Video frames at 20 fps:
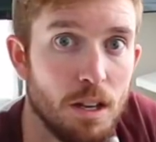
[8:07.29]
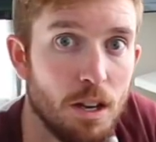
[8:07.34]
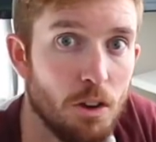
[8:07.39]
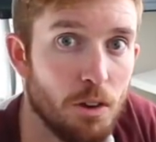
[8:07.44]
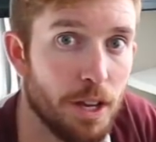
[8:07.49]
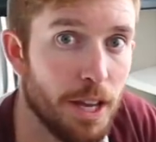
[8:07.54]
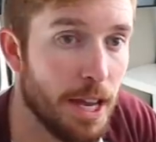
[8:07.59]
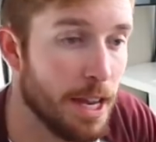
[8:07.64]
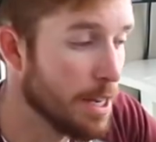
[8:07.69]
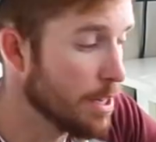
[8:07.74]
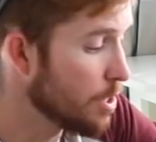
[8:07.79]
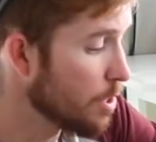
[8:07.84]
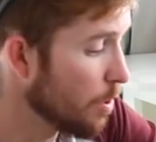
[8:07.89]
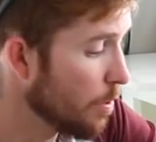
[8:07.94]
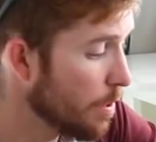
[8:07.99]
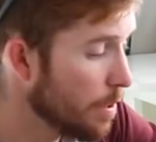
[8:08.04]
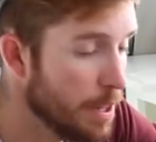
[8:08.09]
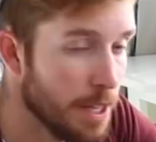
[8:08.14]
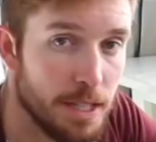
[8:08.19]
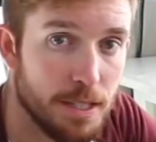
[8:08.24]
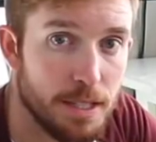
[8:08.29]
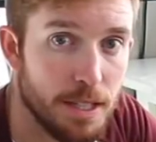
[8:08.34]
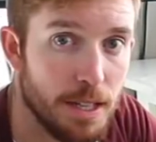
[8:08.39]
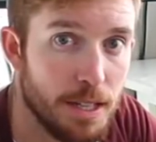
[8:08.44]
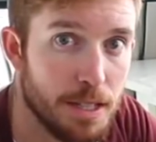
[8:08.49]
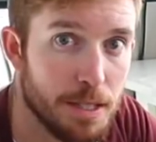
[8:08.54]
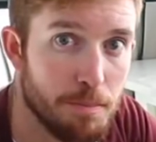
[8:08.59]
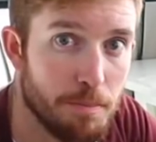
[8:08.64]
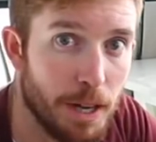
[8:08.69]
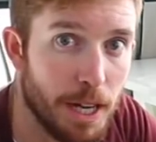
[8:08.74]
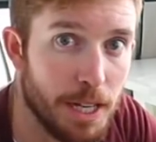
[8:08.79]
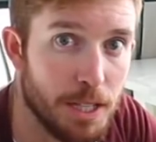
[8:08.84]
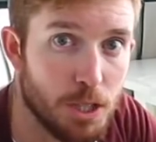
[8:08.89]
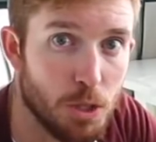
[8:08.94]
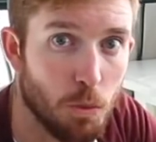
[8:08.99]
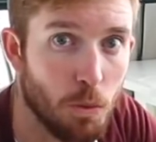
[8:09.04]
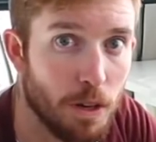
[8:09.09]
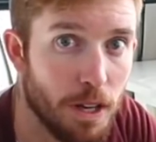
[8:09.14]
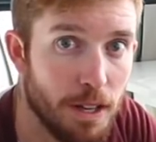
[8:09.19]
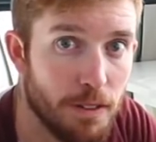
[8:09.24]
Okay, so this is my
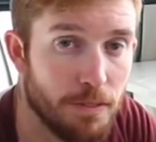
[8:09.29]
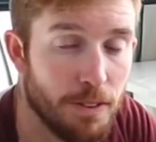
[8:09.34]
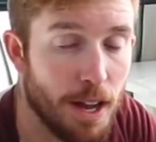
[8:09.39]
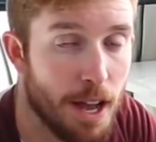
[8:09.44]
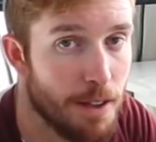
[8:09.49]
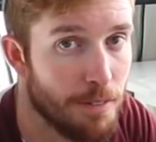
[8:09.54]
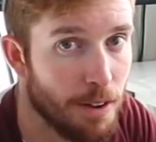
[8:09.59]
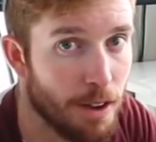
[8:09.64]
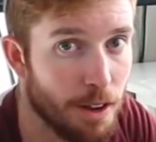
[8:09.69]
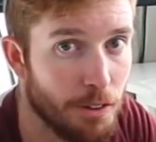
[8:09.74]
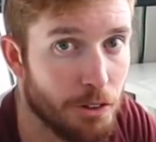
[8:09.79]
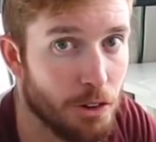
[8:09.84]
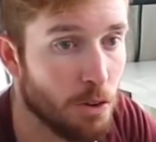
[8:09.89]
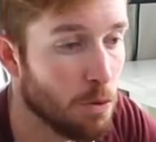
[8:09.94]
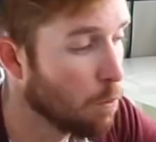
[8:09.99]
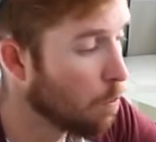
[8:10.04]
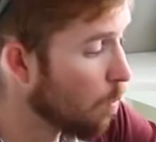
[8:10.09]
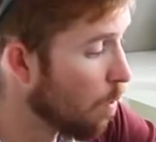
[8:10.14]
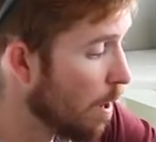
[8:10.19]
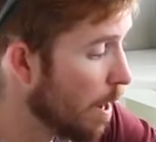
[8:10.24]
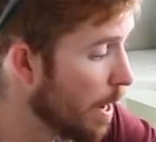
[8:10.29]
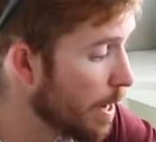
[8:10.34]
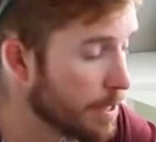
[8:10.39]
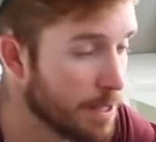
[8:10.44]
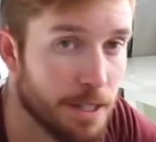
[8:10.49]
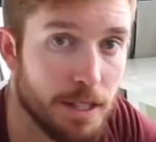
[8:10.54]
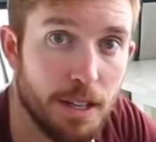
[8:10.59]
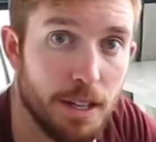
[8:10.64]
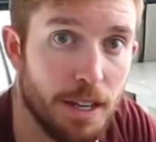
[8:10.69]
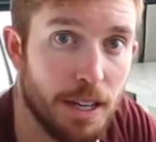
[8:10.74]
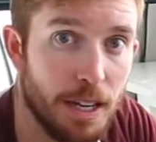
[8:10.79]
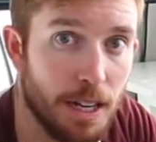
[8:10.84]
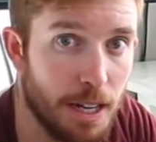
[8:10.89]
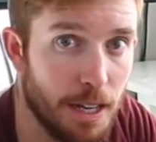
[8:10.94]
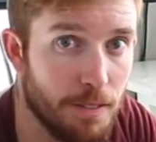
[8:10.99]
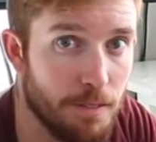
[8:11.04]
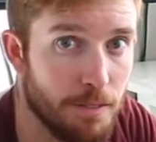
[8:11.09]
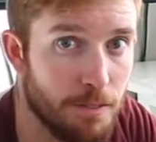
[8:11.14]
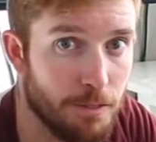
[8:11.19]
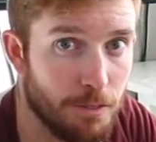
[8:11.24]
twenty-five hundred watt
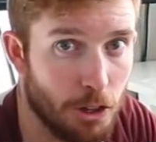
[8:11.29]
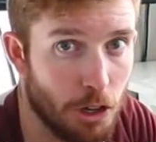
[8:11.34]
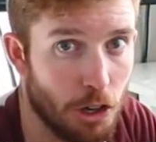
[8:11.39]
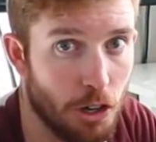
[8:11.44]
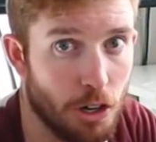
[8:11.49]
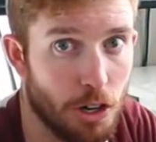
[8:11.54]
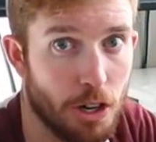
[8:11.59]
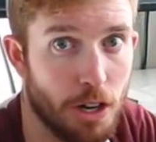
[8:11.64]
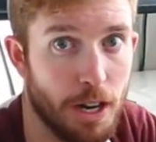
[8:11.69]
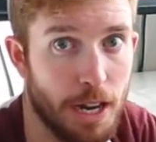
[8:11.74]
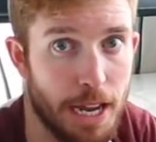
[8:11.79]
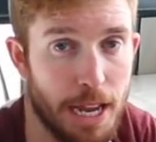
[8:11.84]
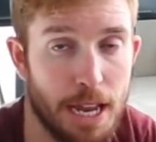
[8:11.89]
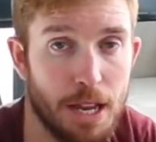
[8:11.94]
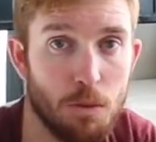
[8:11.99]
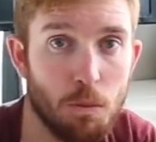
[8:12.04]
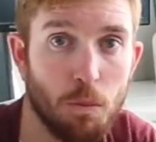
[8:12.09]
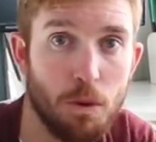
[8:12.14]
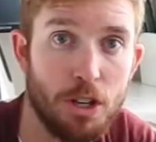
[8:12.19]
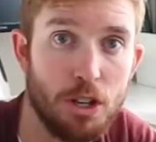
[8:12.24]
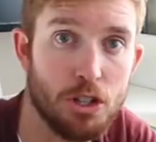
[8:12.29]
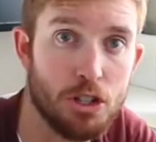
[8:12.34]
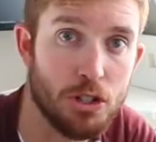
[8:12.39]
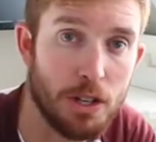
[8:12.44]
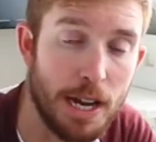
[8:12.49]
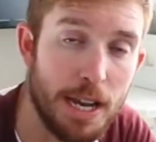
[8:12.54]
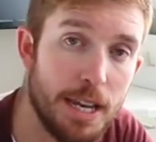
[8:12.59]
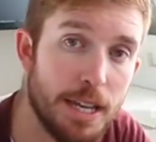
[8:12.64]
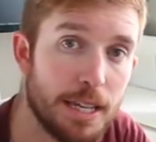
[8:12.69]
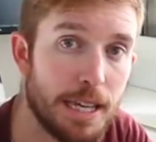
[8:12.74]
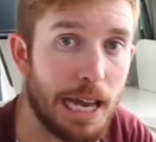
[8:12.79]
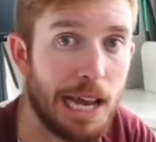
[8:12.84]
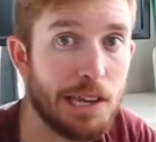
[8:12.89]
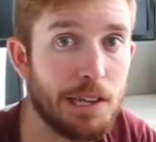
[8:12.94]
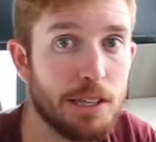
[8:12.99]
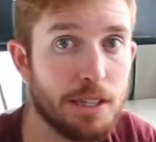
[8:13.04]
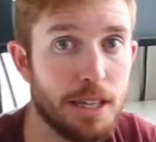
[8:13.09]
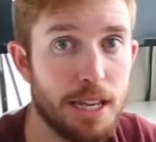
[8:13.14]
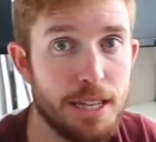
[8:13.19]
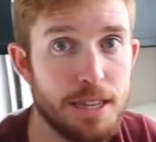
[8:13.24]
inverter, and when you're trying to
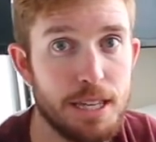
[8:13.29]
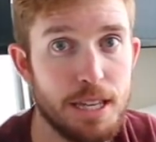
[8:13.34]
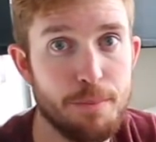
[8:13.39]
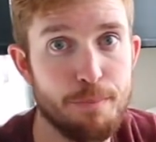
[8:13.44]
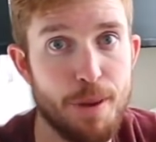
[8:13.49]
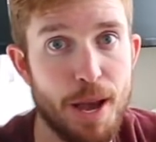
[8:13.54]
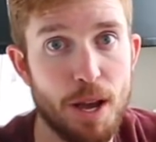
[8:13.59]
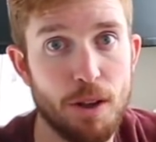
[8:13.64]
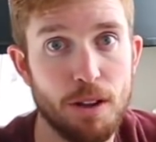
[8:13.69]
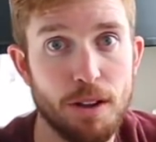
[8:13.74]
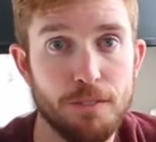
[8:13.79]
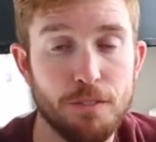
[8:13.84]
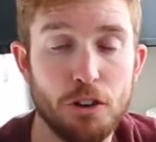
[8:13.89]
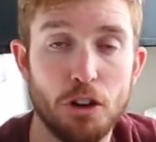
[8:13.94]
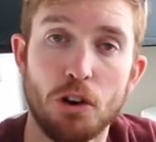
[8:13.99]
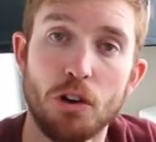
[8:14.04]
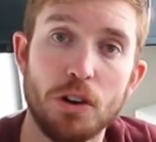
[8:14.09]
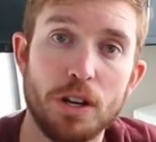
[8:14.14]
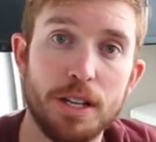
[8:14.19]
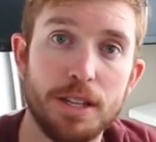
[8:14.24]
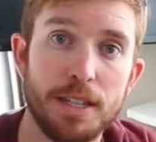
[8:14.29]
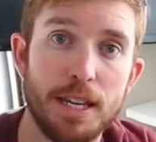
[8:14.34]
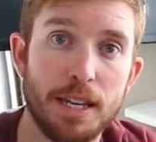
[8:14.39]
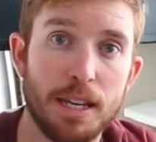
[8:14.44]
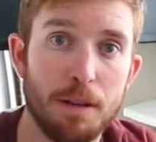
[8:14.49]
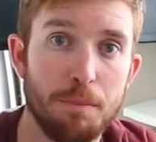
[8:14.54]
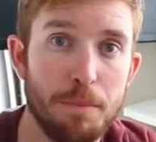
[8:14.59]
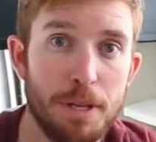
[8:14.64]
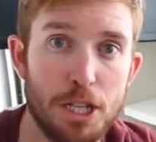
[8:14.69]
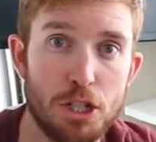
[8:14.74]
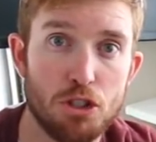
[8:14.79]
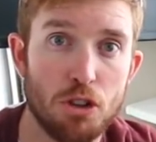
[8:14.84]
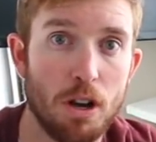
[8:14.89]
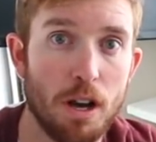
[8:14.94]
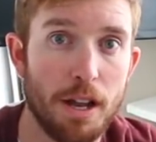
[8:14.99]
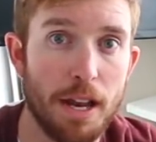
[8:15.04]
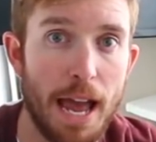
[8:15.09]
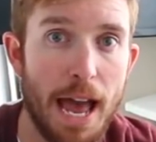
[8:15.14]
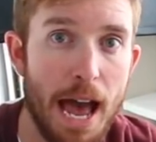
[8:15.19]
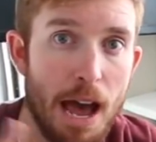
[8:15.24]
calculate the amount of current that can be
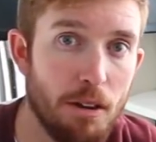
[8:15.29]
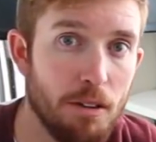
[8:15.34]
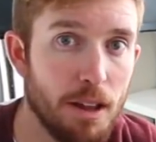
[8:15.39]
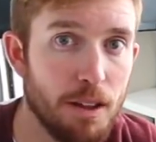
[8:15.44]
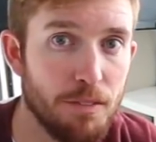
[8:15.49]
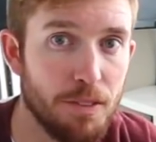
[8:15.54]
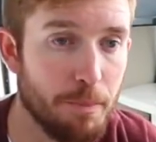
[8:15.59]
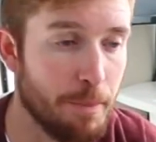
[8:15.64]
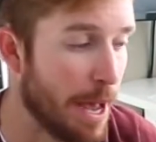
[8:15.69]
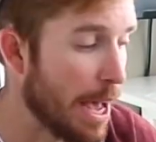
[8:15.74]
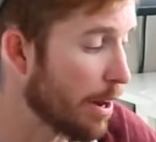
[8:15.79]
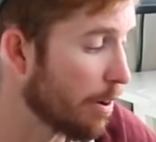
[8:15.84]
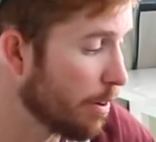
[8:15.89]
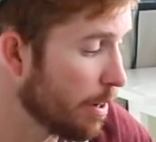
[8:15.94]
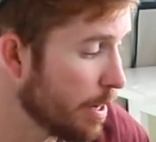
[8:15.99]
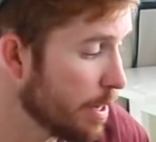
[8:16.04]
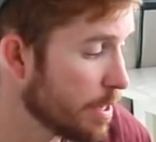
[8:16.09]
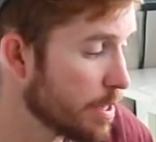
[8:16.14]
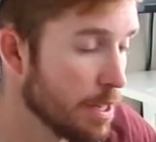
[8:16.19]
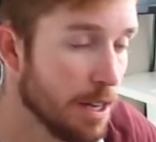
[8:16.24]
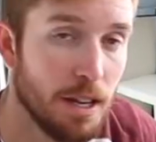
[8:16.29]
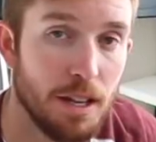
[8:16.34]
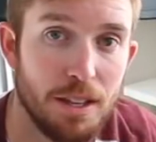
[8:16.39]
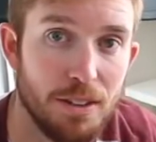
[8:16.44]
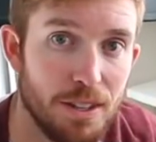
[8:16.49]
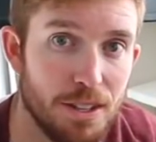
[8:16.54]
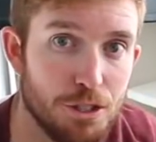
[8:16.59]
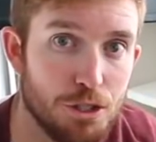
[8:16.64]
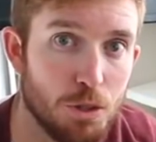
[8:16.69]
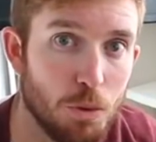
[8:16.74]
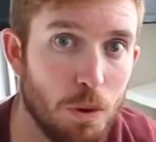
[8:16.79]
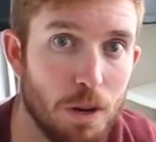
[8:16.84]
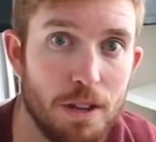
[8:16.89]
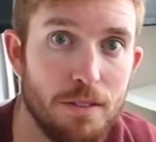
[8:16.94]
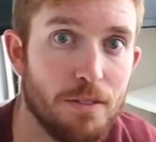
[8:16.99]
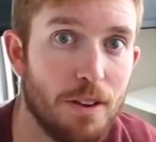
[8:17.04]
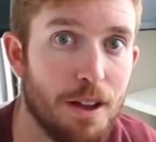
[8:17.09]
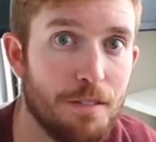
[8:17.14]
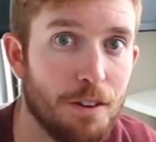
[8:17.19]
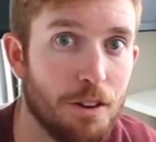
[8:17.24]
drawn out of the batteries, this
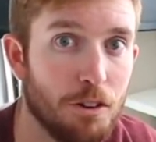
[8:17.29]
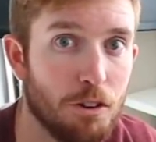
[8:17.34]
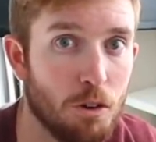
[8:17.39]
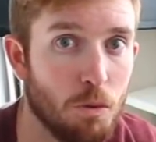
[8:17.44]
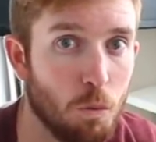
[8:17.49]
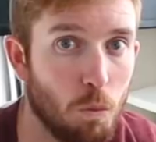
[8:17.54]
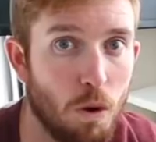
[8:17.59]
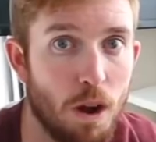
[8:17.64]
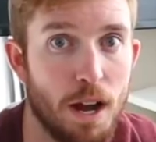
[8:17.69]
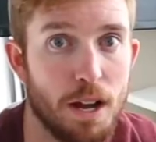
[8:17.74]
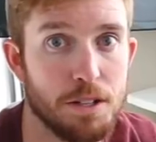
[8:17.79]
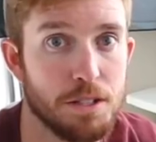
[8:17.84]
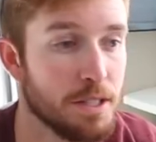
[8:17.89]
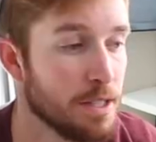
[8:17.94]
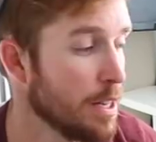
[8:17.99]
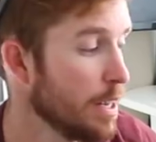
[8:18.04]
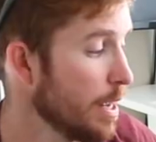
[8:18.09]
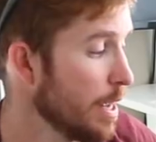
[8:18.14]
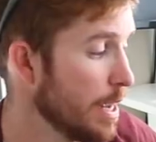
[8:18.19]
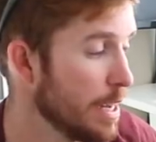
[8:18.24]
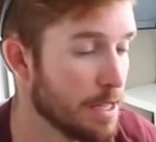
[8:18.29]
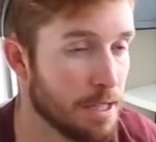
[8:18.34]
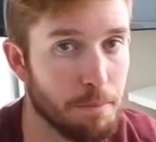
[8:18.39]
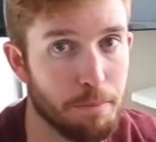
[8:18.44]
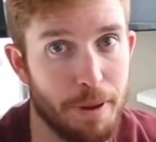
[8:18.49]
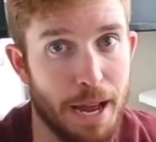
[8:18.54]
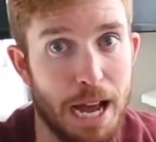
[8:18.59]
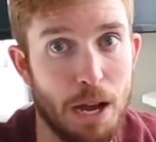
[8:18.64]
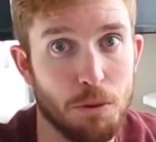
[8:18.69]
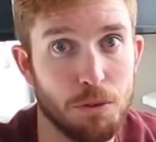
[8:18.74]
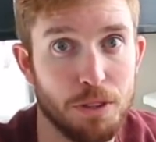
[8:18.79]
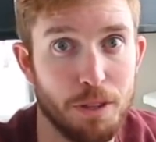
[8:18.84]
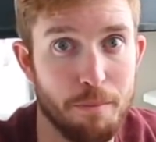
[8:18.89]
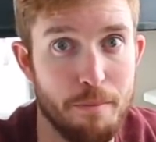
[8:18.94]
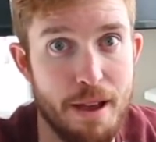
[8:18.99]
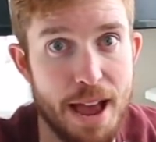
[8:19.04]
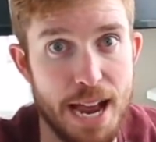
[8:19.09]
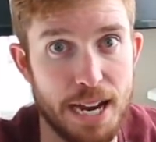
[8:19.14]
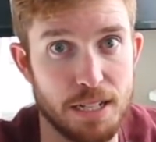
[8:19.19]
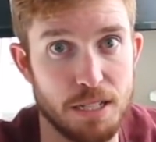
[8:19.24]
twenty-five hundred watts is about the
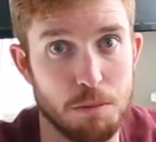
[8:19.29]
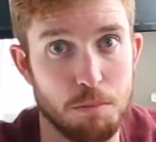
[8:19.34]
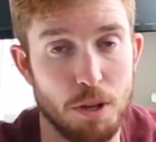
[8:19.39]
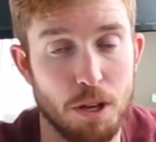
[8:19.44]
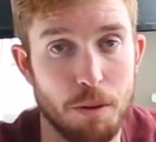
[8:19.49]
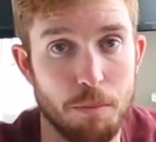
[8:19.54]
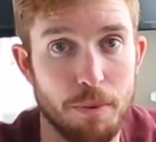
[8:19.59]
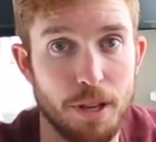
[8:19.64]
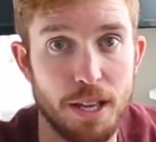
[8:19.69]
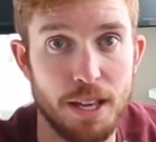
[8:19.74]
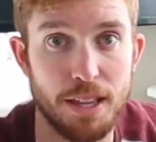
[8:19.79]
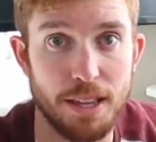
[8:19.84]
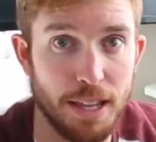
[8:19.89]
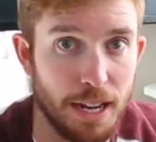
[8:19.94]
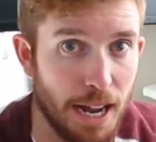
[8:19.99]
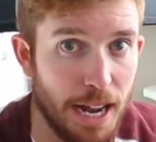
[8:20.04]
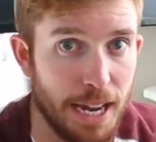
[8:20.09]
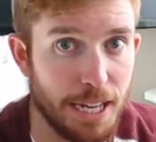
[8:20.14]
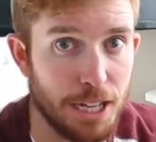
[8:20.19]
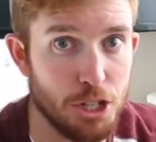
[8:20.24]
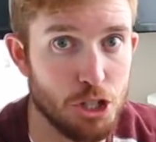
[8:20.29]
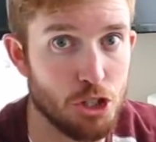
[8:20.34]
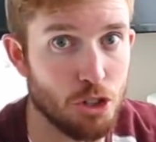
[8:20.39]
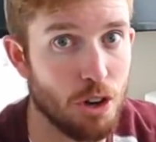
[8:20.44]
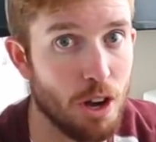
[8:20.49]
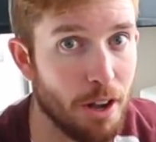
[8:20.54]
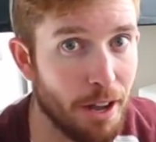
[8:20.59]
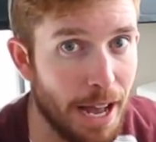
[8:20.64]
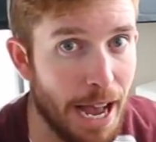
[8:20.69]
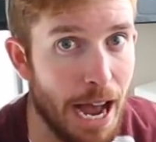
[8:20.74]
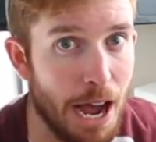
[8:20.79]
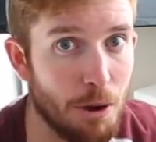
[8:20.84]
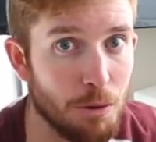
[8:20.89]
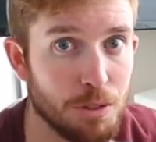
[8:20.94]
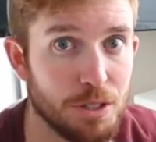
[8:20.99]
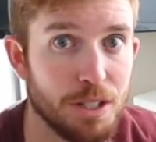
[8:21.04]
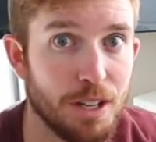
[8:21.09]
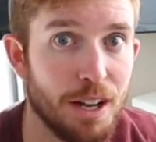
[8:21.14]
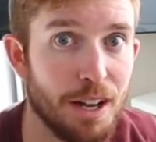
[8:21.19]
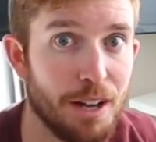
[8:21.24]
maximum that I can draw
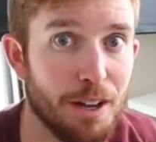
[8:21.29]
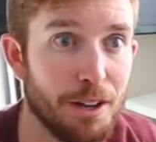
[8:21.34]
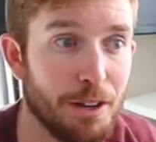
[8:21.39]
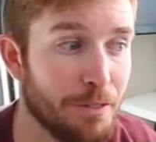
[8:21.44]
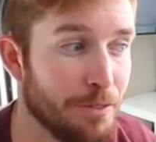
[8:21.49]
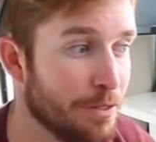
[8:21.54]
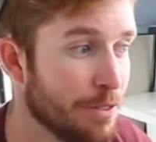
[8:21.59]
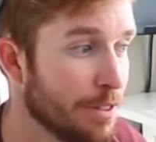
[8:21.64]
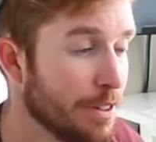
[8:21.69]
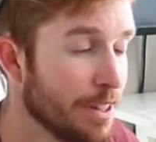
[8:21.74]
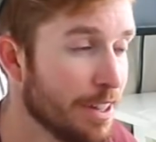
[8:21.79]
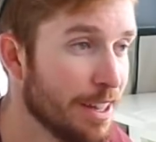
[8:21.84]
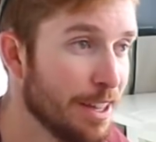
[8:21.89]
out of